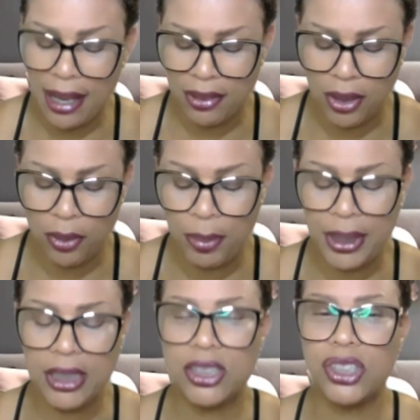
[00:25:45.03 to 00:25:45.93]
I don't know,
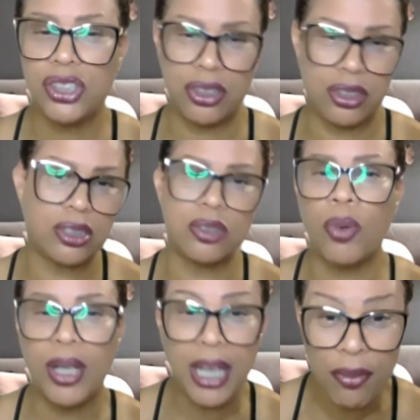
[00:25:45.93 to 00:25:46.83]
but
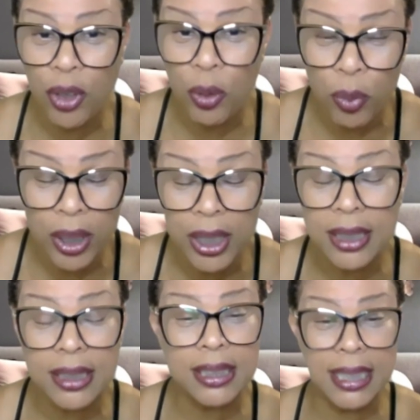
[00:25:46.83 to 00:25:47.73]
whatever it was,